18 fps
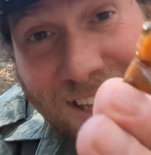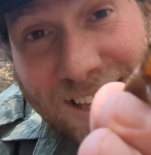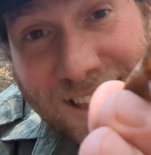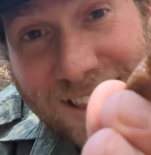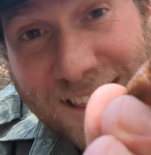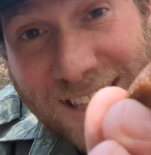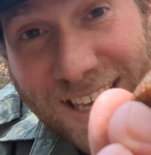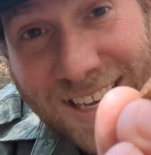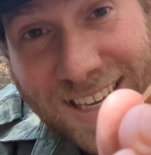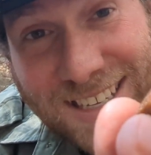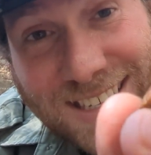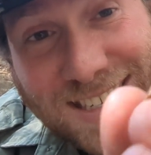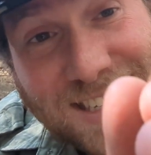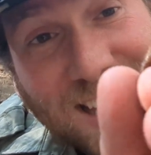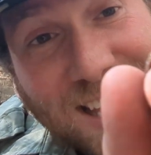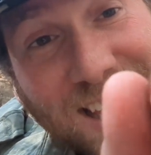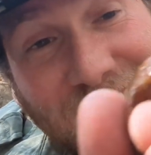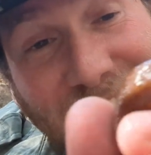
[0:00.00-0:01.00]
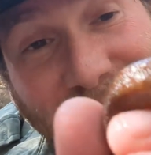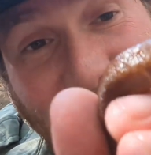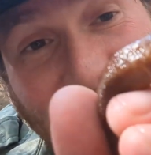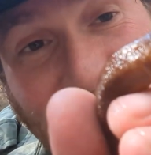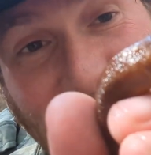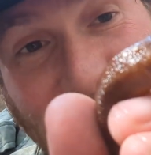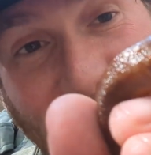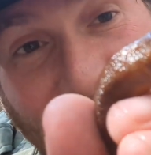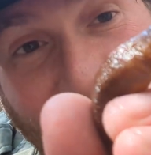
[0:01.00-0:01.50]
This
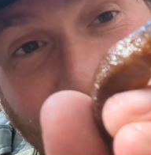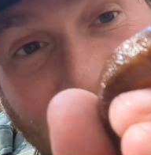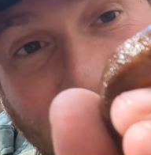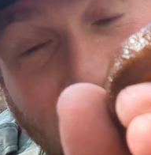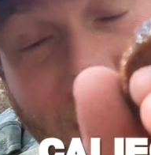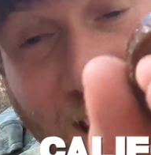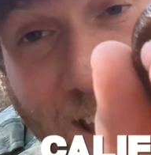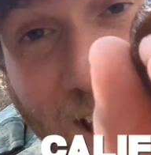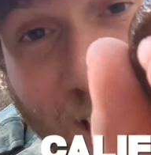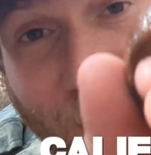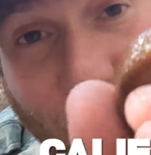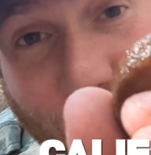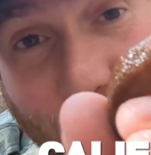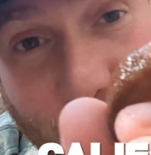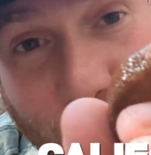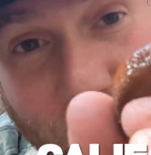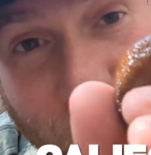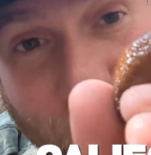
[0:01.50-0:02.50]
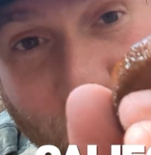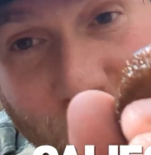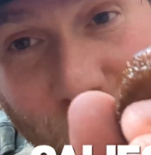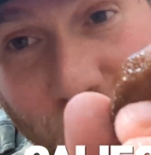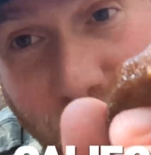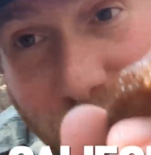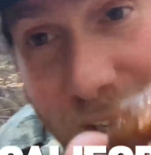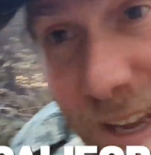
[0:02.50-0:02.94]
is a California newt,